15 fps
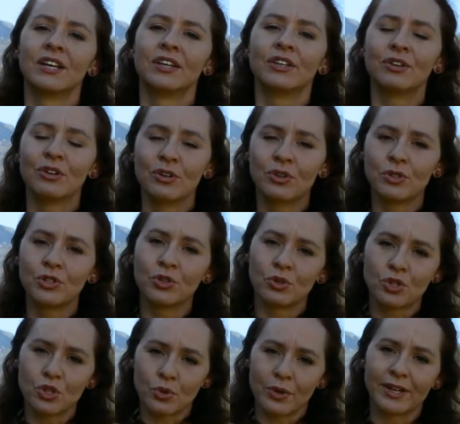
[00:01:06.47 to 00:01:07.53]
you lose your
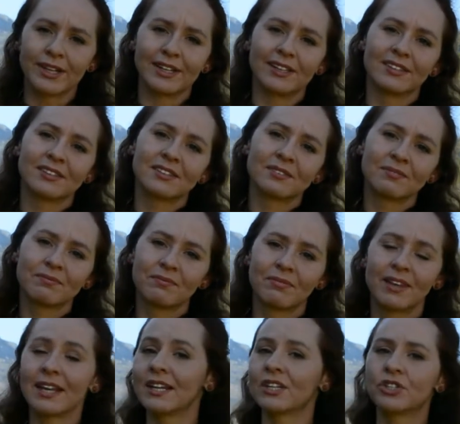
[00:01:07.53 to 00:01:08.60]
joy in it.
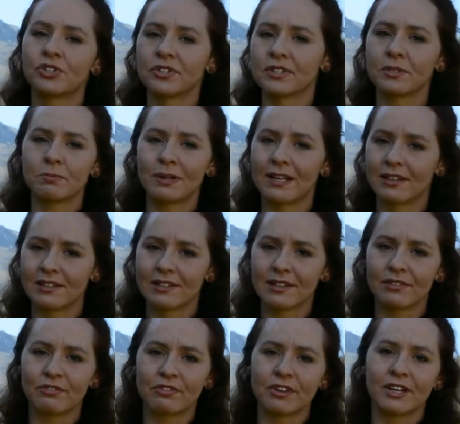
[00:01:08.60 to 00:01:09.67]
Then it's just plain
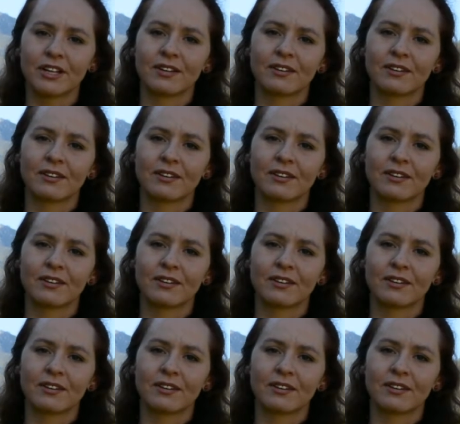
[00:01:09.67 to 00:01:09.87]
suffering.